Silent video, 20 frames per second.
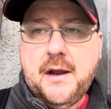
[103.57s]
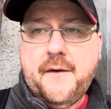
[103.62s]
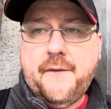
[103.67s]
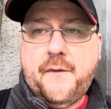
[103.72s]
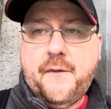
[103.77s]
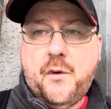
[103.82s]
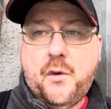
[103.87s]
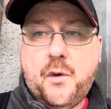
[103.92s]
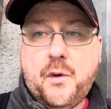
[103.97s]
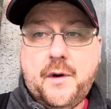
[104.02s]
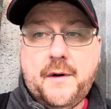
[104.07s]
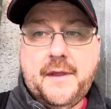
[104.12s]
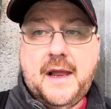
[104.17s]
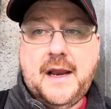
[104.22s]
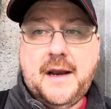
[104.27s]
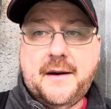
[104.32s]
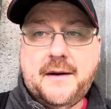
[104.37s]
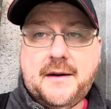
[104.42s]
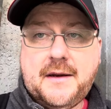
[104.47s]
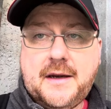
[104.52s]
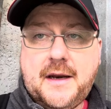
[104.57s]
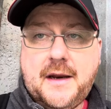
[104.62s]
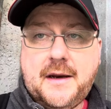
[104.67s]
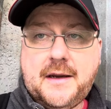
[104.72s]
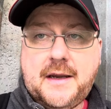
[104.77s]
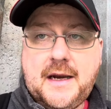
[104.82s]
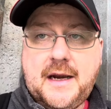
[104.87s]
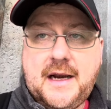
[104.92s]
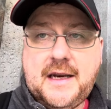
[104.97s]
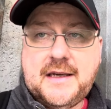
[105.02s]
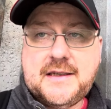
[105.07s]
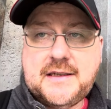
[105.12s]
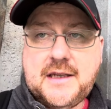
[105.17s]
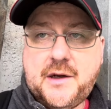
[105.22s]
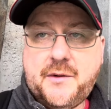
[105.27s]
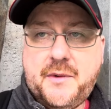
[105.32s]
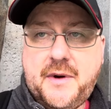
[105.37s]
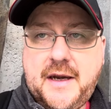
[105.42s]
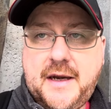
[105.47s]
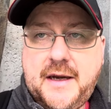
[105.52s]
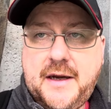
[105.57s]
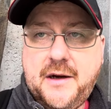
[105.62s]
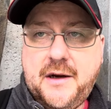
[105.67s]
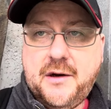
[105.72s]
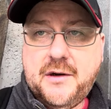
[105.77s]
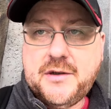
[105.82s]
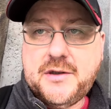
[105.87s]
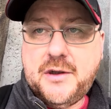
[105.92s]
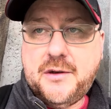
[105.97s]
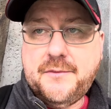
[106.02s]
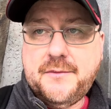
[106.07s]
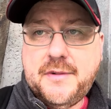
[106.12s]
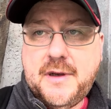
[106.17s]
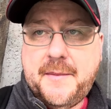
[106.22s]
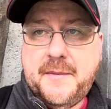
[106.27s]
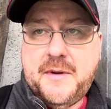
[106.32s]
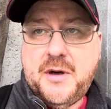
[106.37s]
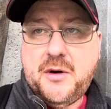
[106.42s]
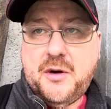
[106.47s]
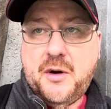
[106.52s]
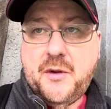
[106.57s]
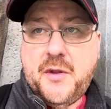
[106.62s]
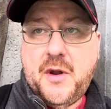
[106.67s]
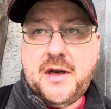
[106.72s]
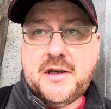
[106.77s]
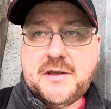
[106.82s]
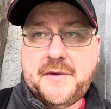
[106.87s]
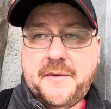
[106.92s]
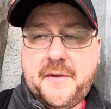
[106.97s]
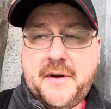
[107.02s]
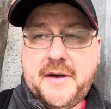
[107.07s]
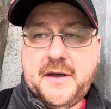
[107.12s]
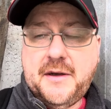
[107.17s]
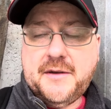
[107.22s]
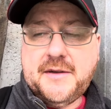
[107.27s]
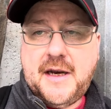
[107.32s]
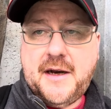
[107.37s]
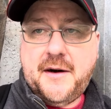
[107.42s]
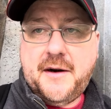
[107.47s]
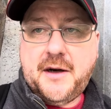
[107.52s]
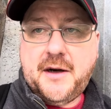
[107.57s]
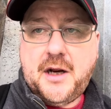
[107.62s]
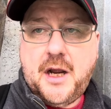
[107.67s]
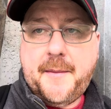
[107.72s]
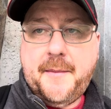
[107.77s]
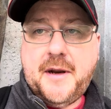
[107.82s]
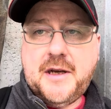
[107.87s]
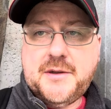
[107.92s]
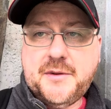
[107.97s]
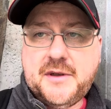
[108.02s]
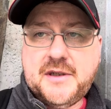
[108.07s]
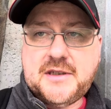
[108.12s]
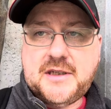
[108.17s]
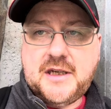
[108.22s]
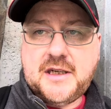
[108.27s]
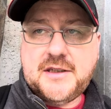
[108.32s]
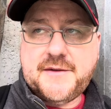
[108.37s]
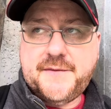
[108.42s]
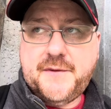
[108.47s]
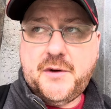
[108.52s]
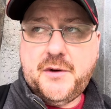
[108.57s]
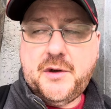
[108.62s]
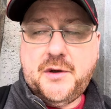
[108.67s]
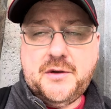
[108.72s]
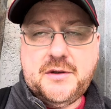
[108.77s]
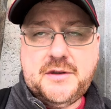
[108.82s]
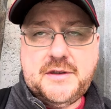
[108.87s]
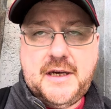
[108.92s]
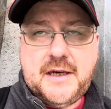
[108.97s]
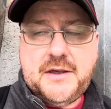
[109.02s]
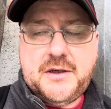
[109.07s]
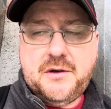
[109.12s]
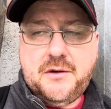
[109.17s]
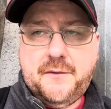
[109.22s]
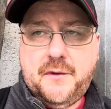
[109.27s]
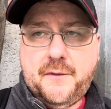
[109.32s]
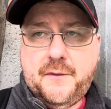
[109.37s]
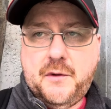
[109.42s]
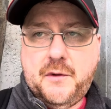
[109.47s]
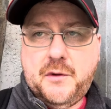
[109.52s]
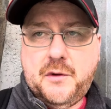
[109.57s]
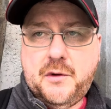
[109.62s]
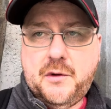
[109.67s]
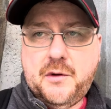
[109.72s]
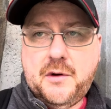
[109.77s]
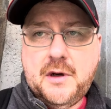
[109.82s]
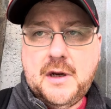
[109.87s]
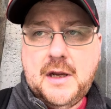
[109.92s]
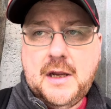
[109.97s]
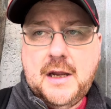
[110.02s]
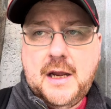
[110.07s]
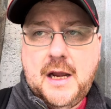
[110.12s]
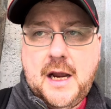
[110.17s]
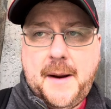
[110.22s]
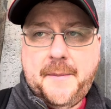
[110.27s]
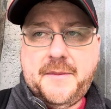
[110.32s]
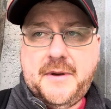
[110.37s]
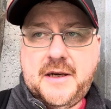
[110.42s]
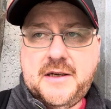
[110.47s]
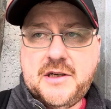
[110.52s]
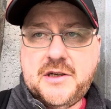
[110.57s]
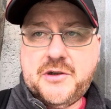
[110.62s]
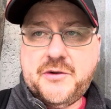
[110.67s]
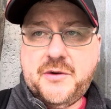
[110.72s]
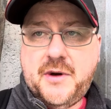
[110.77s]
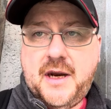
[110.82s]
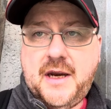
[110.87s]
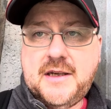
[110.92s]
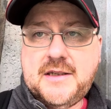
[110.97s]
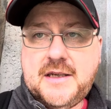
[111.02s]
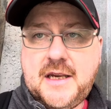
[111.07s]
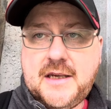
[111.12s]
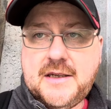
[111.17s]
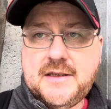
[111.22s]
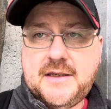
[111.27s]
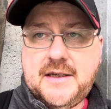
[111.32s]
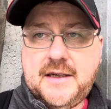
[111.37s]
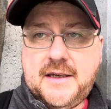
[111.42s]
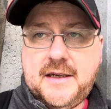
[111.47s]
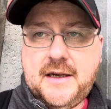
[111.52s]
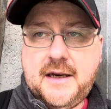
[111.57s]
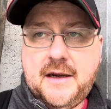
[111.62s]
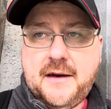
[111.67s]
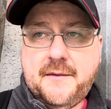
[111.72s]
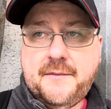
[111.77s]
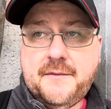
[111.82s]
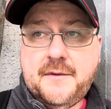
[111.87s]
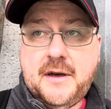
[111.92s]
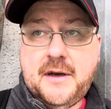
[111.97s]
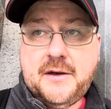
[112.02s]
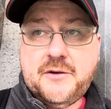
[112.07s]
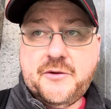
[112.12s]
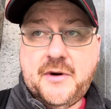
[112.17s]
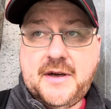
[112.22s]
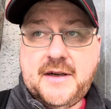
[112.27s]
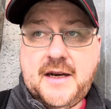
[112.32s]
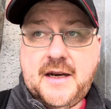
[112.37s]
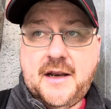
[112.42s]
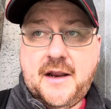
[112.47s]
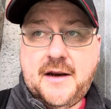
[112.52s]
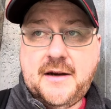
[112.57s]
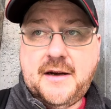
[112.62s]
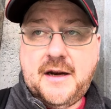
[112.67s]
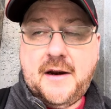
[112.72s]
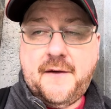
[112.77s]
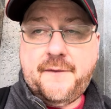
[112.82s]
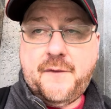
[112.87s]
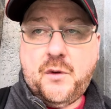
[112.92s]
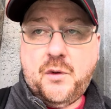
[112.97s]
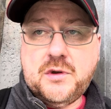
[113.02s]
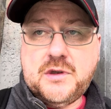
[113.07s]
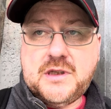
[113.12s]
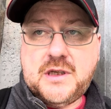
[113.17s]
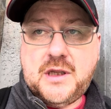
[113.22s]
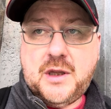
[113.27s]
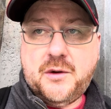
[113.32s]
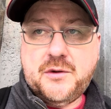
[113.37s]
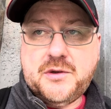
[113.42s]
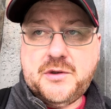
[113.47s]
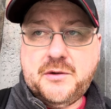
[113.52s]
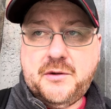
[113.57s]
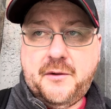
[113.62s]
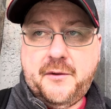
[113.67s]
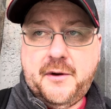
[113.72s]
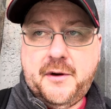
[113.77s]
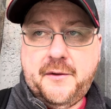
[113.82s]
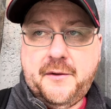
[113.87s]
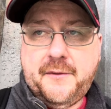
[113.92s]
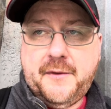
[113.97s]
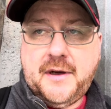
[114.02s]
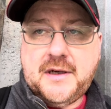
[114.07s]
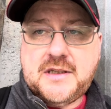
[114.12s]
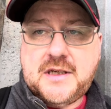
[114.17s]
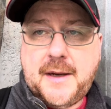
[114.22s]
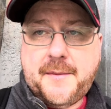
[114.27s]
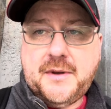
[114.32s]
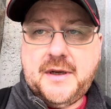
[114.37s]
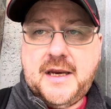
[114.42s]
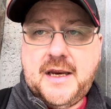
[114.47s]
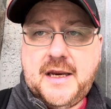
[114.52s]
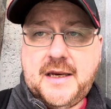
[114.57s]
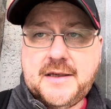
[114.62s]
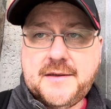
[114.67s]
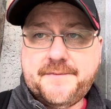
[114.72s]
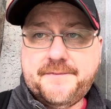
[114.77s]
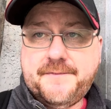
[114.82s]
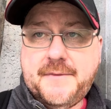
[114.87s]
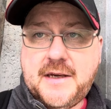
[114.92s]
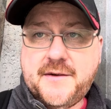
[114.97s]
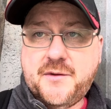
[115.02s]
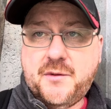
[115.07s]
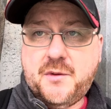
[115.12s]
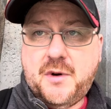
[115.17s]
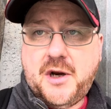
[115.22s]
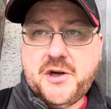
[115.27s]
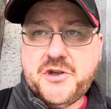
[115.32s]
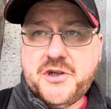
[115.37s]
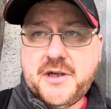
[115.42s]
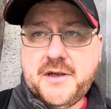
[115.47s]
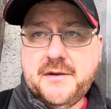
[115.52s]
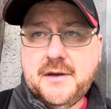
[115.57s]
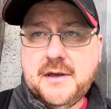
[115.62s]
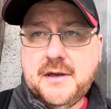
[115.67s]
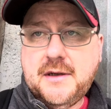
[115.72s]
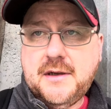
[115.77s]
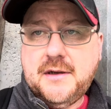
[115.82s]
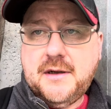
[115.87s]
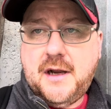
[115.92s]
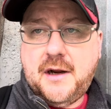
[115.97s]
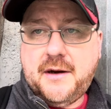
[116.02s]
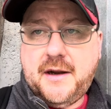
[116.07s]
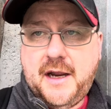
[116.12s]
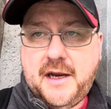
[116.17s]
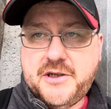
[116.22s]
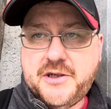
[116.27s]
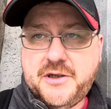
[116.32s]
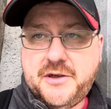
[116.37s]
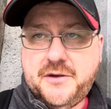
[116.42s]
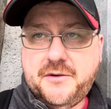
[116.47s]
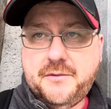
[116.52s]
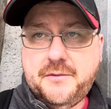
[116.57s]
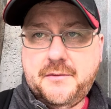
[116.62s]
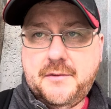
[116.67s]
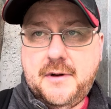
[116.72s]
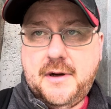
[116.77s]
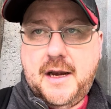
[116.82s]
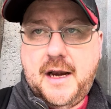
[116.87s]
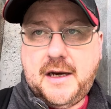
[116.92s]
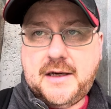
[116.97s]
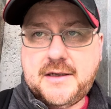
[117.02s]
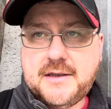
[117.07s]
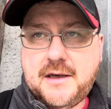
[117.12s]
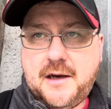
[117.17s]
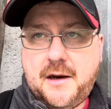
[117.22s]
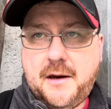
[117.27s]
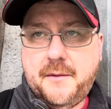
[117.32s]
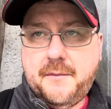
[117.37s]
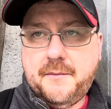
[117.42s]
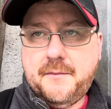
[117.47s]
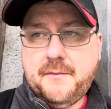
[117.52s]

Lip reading: for that kind of accelerating here. So let me know your thoughts on the deal down in the comments. We'll discuss further. Stay tuned for further updates and trades as the trade deadline unfolds closer over the next couple days. Thanks for watching. I'll catch you next time.